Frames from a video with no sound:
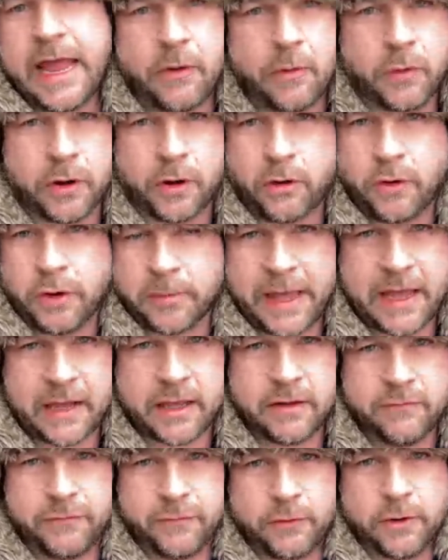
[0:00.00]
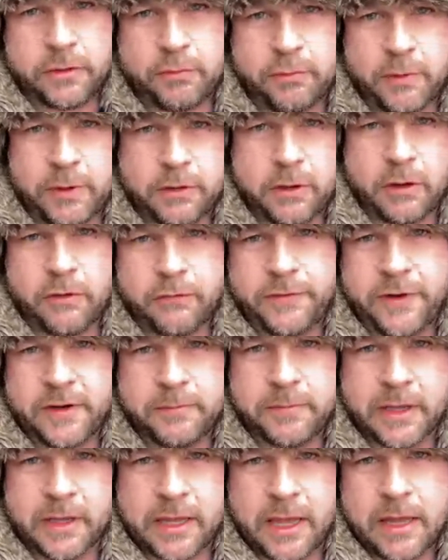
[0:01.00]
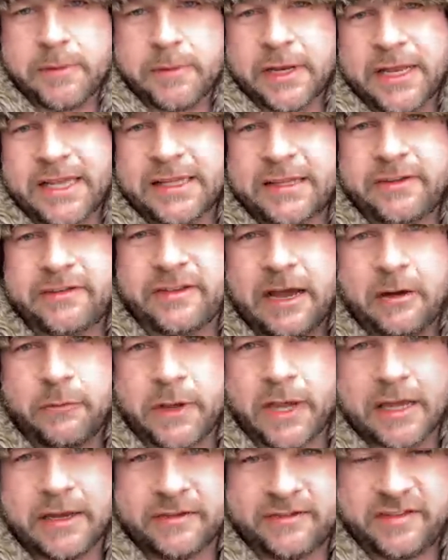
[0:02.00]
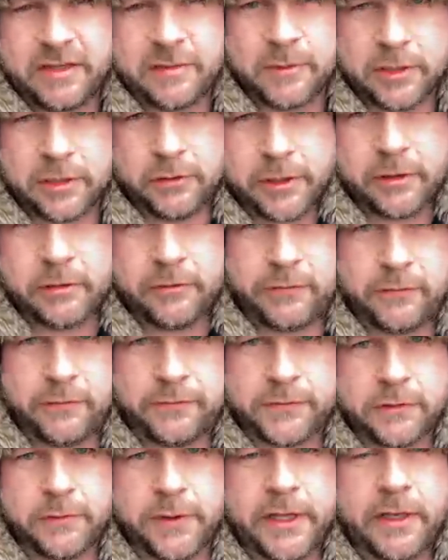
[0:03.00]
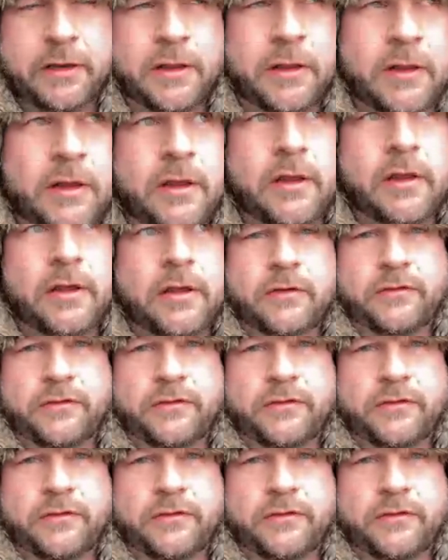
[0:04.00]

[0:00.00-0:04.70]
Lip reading: And now we're going back and forth with GoFundMe again. But at least now we got a team of lawyers who flew in,